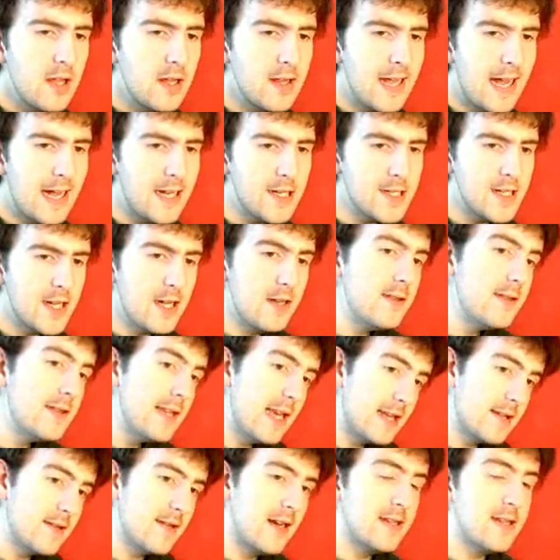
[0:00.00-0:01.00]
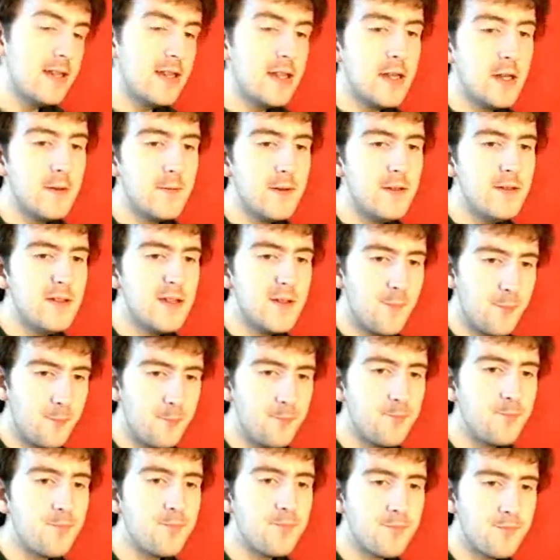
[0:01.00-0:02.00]
Nachos, €6.90.
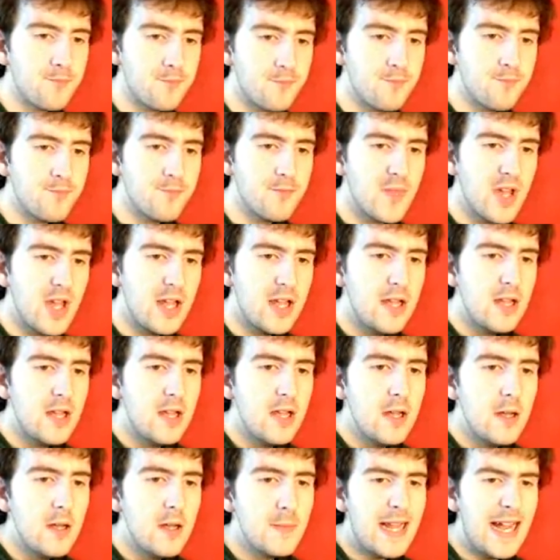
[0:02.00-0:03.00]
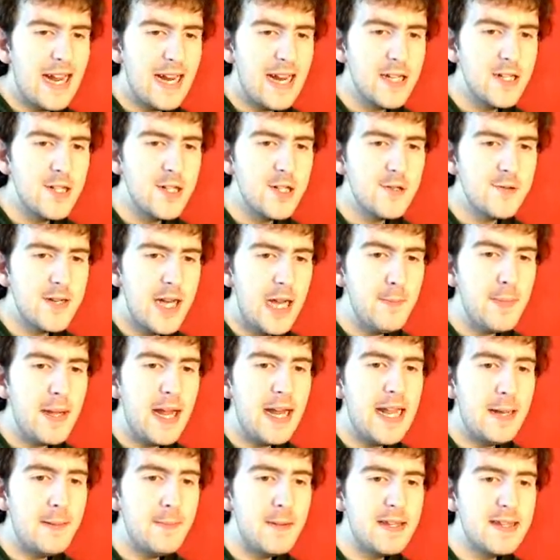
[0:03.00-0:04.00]
Blackened shrimp,
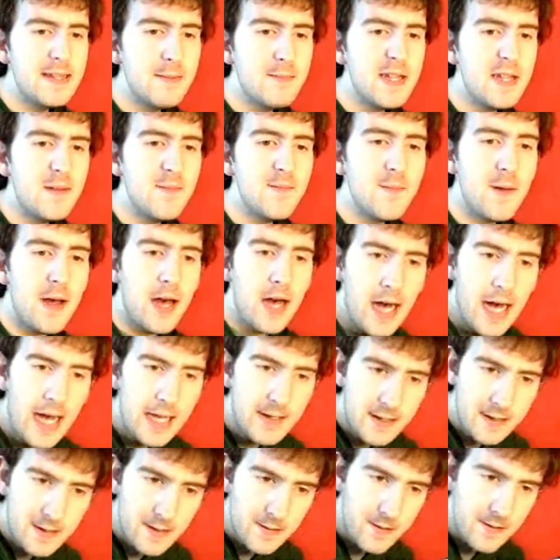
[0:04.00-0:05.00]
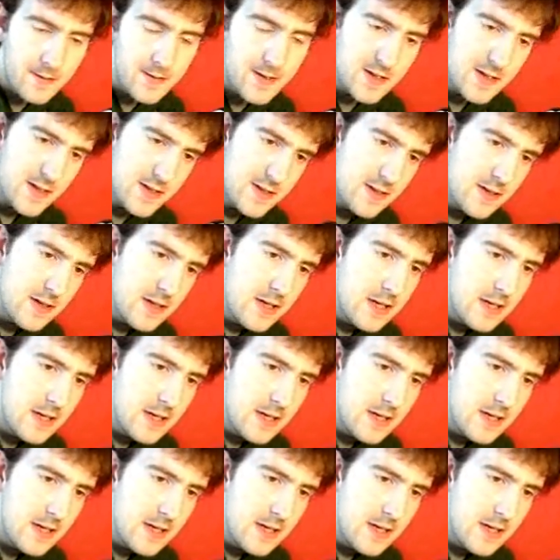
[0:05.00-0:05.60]
€11.75.